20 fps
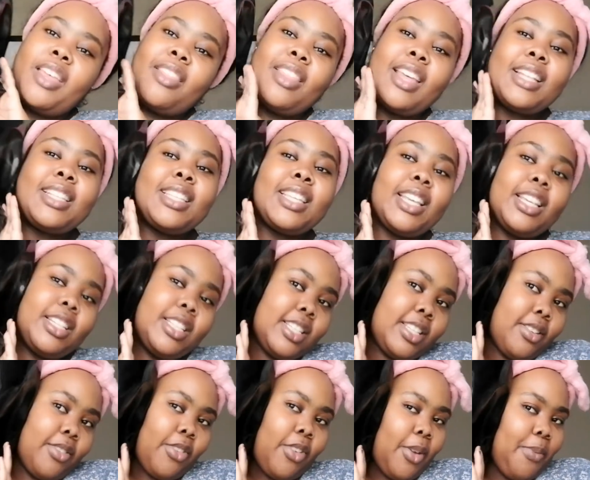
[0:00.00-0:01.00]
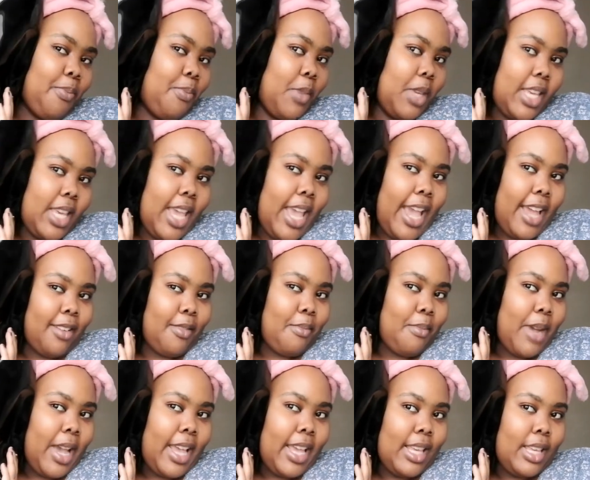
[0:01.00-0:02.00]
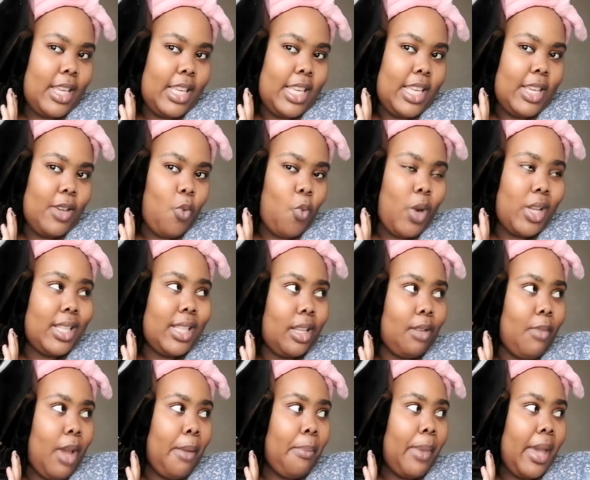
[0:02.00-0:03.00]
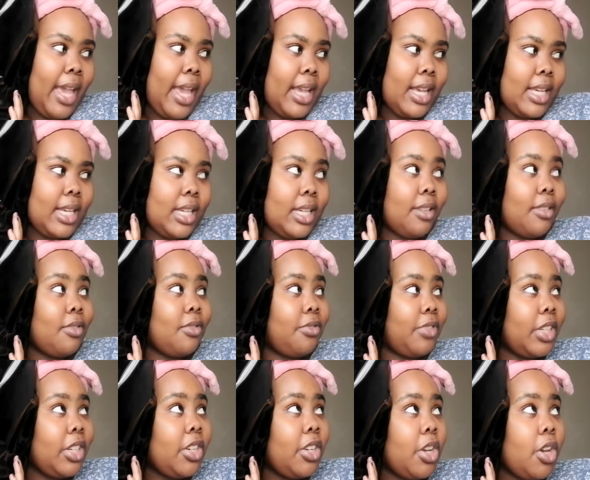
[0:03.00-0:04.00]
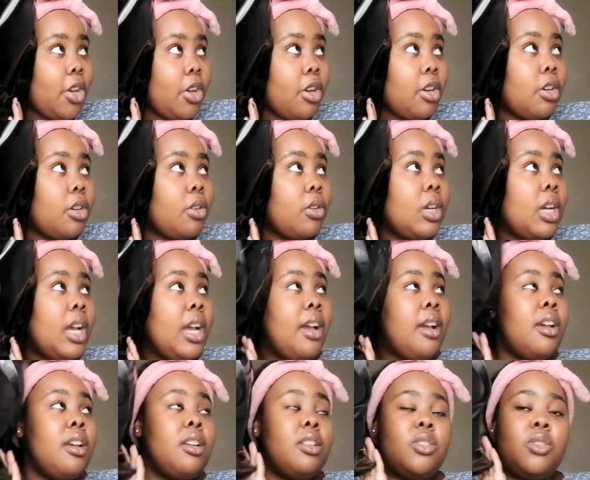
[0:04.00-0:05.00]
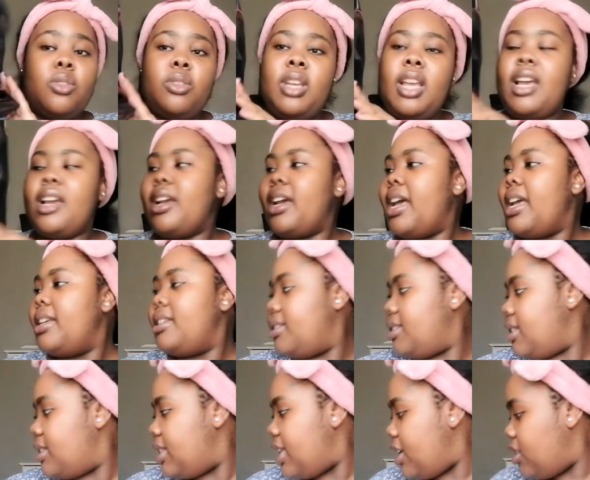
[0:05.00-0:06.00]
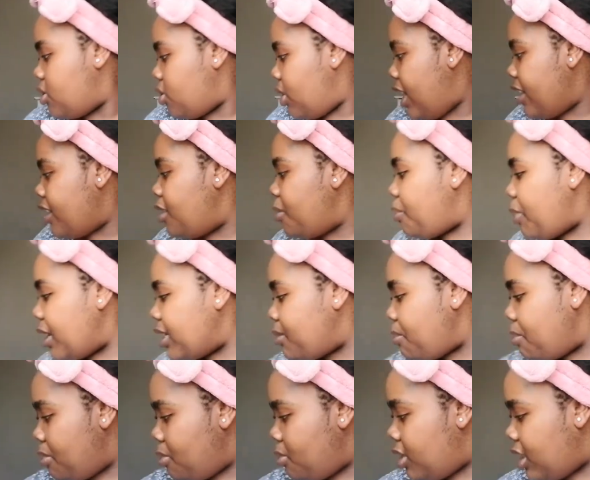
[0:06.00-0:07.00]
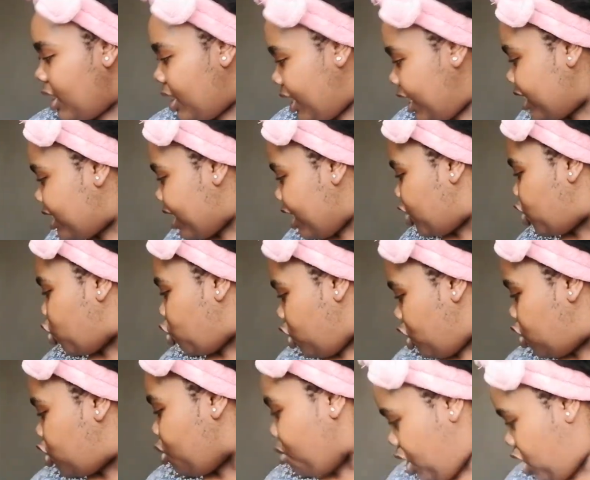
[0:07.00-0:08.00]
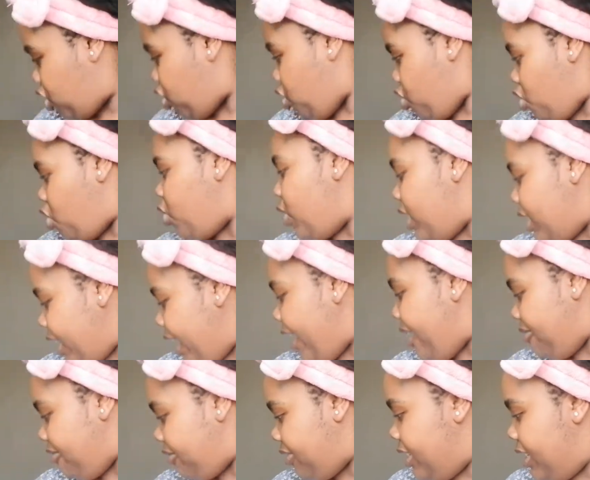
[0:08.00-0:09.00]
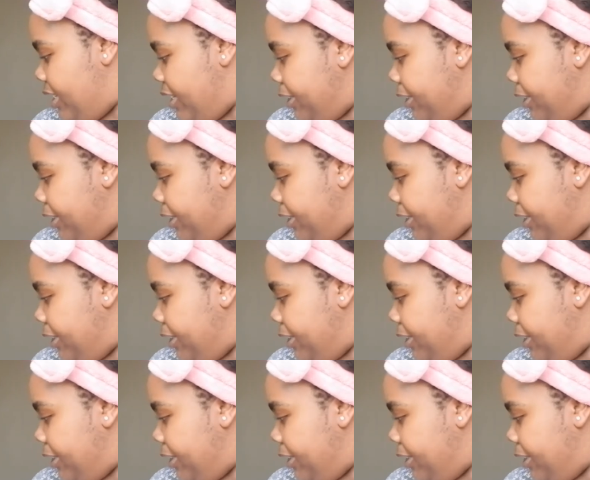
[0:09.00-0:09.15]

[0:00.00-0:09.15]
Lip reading: that's it from me and my what's in my bag video. So yeah guys, that's all I keep. But the things that you need to make sure you always have: